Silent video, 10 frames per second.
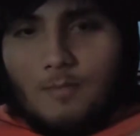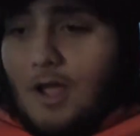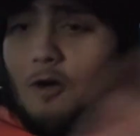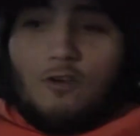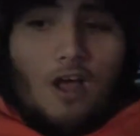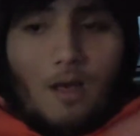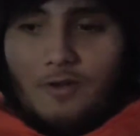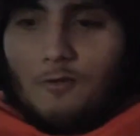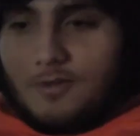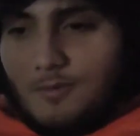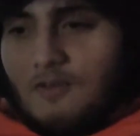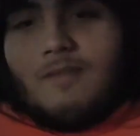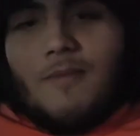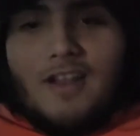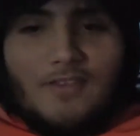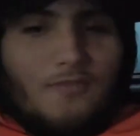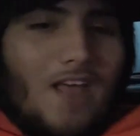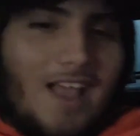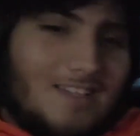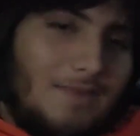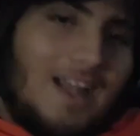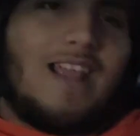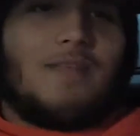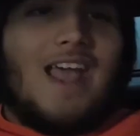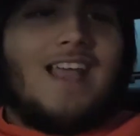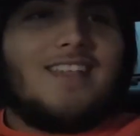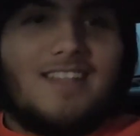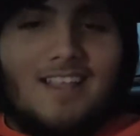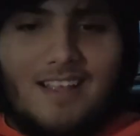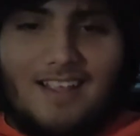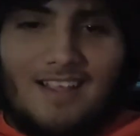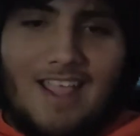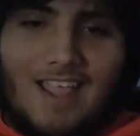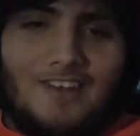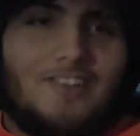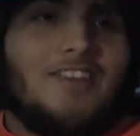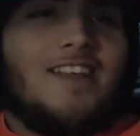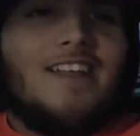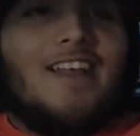My odometer was moving about as fast as my damn gas gauge.